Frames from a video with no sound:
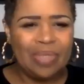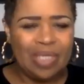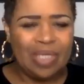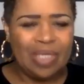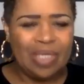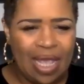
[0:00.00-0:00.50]

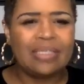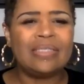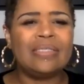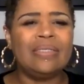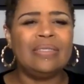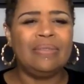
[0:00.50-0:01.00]
others,
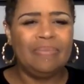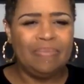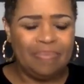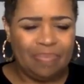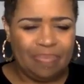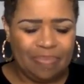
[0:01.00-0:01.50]
and
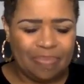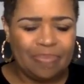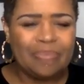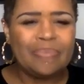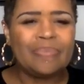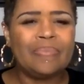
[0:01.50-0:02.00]
along your
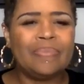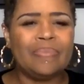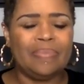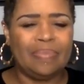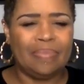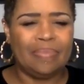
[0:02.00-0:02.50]
path you
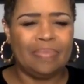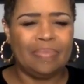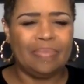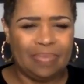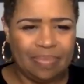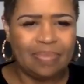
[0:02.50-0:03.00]
met
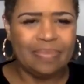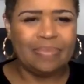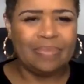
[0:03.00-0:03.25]
all